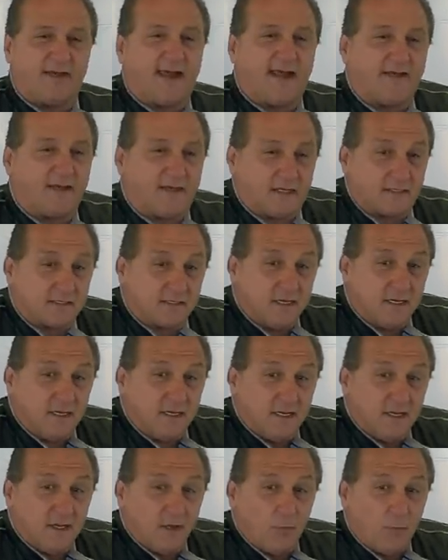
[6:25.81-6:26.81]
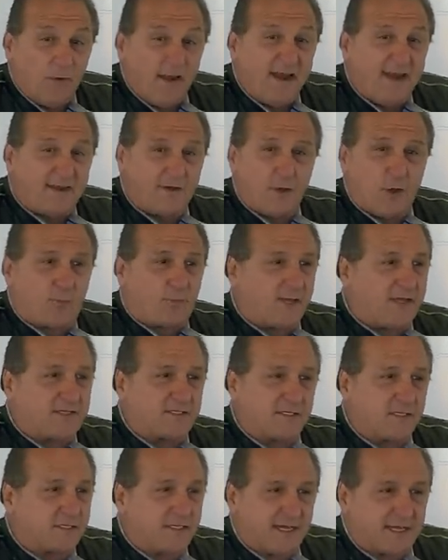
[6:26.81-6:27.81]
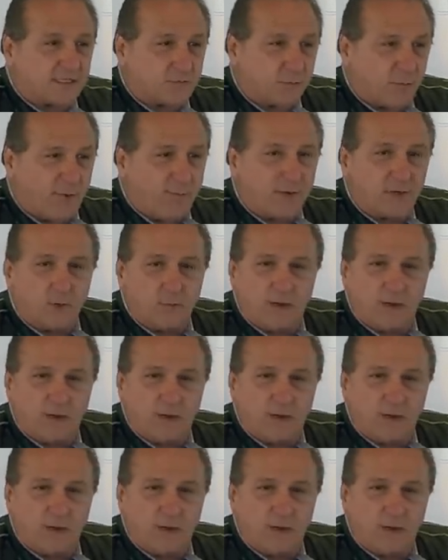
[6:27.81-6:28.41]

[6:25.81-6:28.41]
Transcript: 90s, we had no place to test. We would